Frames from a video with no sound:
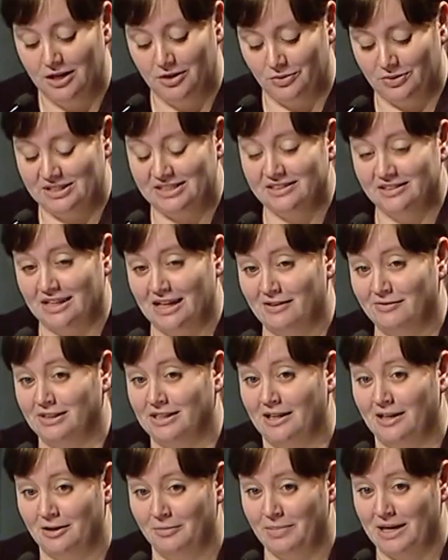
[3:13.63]
we still have a
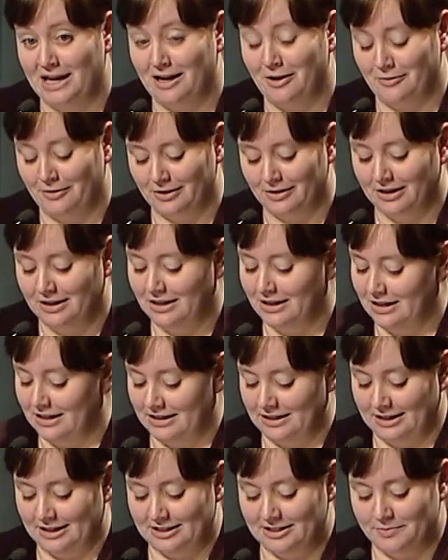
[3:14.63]
lot of power.
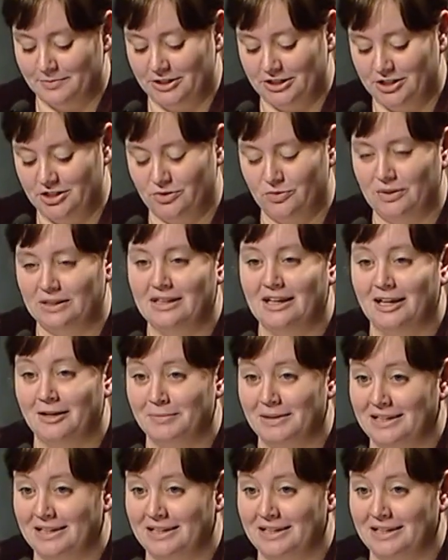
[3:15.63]
Not as much as we'd like,